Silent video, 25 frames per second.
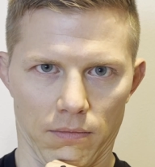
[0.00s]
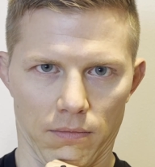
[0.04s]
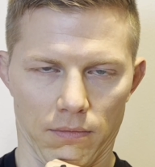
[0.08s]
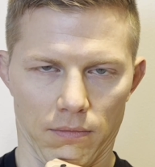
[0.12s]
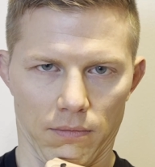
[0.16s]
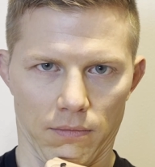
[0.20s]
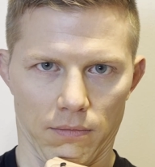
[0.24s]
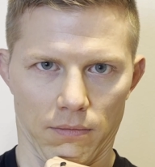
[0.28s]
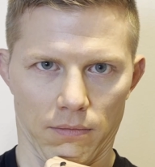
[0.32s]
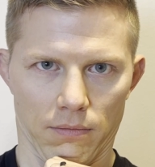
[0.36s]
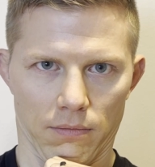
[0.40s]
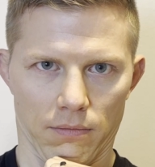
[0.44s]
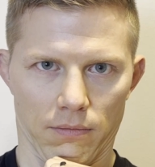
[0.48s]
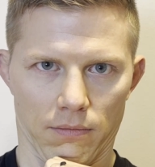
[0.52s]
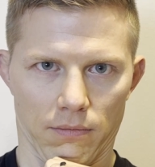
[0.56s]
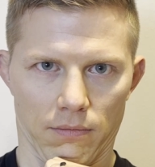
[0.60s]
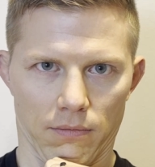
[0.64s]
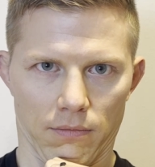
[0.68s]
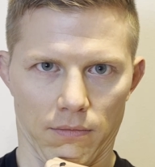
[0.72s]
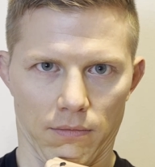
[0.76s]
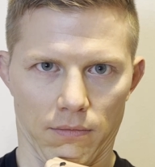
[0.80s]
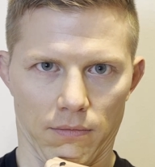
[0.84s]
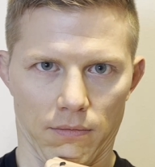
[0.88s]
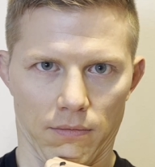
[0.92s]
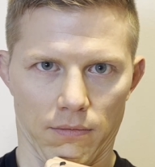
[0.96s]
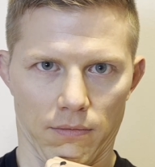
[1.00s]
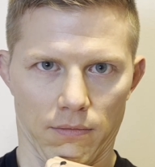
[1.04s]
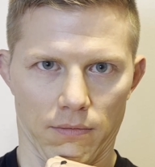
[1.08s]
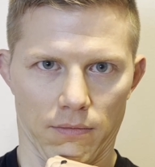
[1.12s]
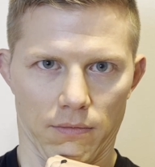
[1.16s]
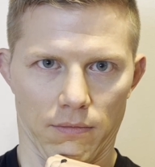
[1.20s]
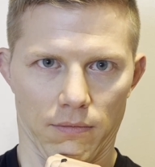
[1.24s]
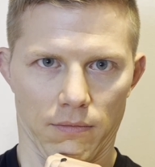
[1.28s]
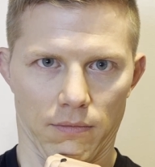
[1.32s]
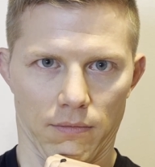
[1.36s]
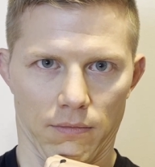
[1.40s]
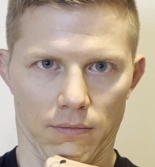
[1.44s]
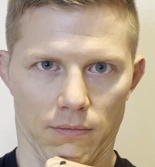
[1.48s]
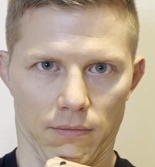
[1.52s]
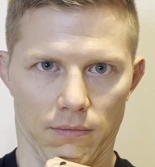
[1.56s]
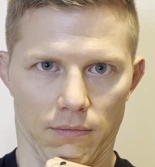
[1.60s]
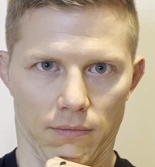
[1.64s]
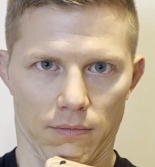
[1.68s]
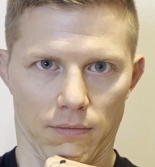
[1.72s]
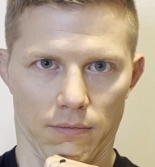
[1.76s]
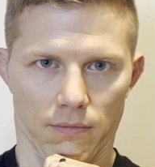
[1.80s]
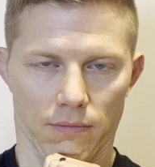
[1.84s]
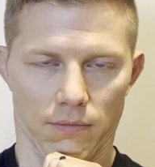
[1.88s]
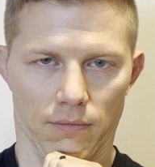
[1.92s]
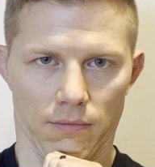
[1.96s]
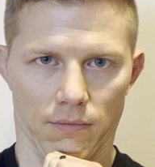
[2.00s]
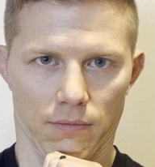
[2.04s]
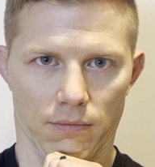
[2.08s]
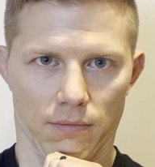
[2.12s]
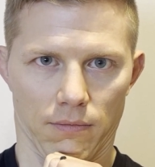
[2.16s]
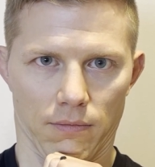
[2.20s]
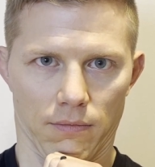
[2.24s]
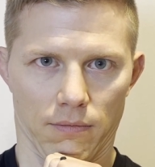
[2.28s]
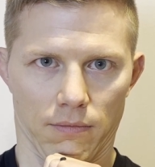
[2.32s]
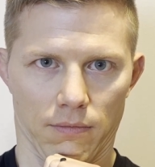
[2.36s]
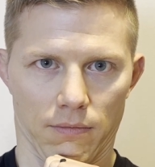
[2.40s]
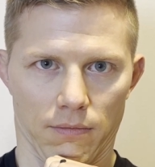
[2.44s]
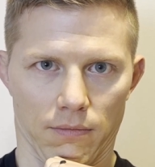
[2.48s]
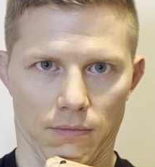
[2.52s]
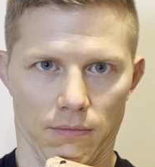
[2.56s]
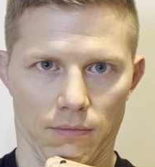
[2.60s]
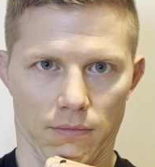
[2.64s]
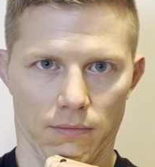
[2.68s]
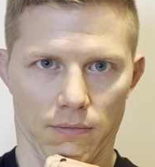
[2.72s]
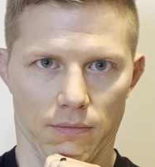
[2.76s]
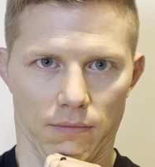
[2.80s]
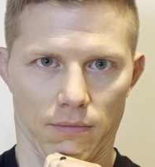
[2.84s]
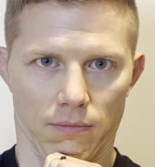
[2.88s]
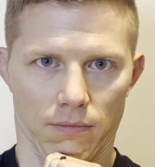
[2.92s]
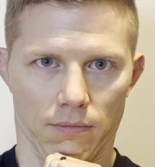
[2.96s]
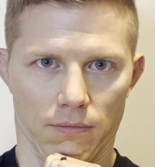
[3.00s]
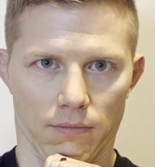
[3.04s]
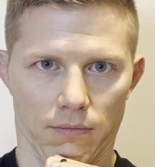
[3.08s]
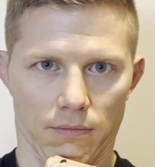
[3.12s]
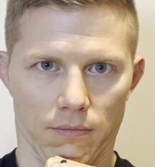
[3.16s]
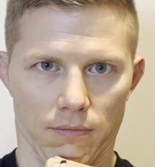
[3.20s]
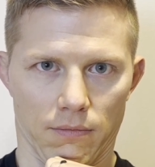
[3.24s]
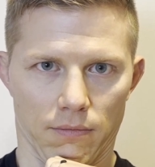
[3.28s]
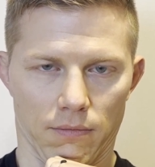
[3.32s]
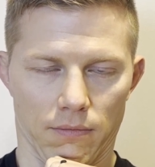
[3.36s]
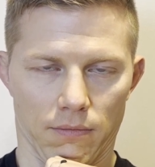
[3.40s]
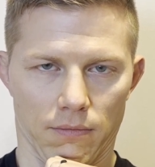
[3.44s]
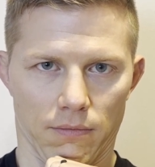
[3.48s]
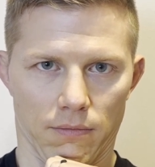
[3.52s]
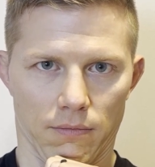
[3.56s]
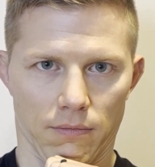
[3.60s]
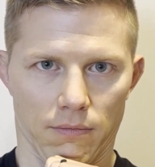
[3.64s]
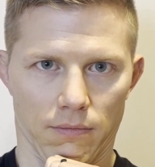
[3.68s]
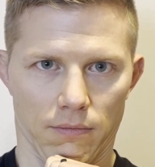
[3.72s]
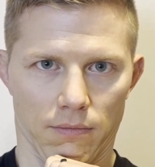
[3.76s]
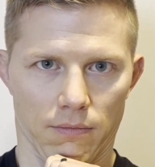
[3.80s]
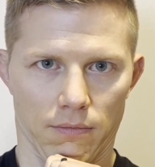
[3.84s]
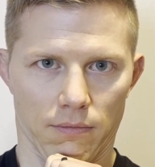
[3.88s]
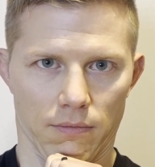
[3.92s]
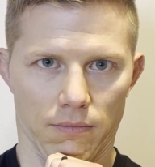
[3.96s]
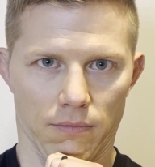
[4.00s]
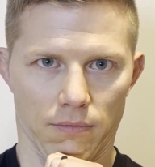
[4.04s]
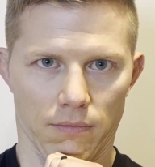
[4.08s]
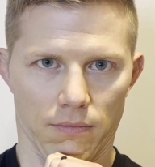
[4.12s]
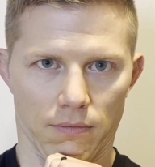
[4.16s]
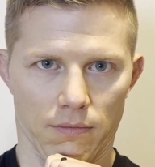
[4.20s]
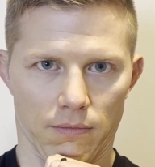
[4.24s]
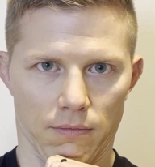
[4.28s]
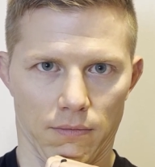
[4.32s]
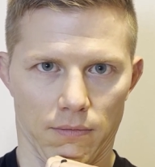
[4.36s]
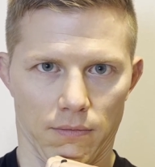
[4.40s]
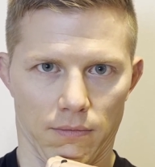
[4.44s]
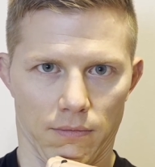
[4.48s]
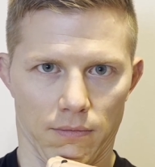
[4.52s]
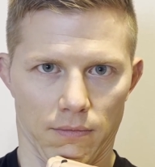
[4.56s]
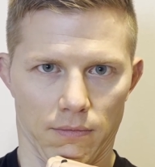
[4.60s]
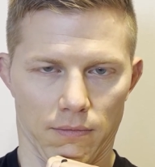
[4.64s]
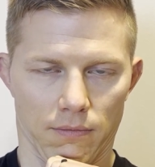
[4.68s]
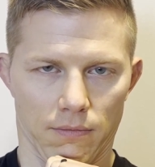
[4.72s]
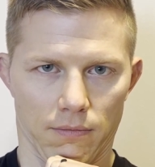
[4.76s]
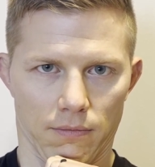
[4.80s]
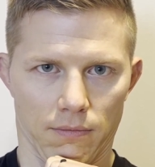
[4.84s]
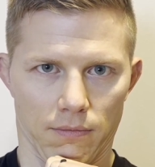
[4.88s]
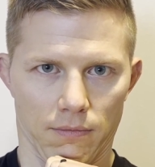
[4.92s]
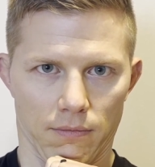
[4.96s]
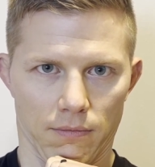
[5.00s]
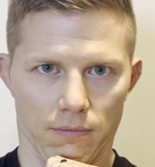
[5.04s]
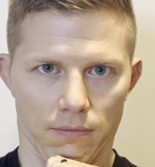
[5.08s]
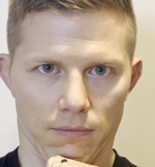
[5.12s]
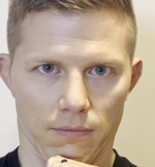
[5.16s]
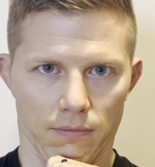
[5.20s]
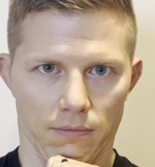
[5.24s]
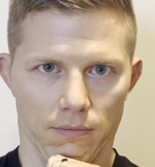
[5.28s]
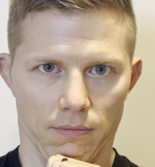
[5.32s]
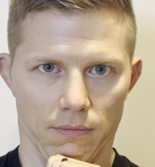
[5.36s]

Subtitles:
(no one is talking)